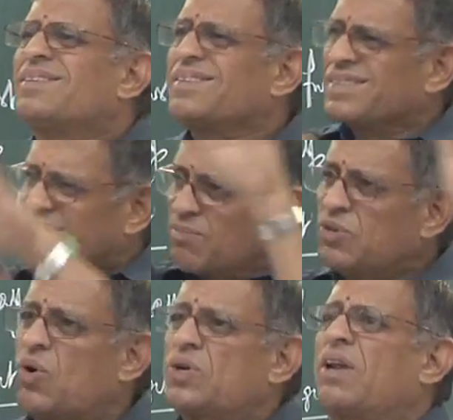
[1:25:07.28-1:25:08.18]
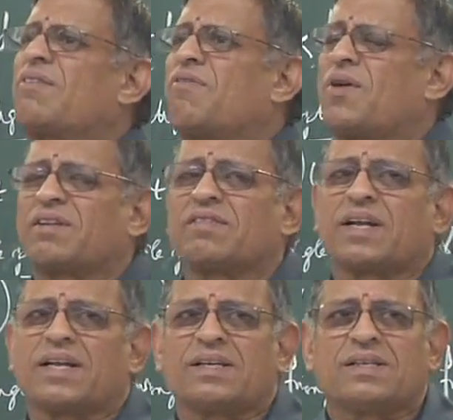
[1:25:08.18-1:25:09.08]
The sum total of whatever
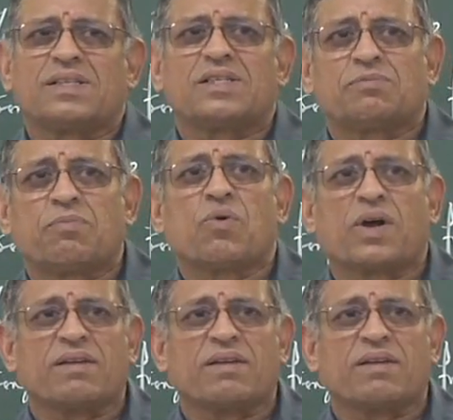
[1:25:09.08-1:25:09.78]
I spoke,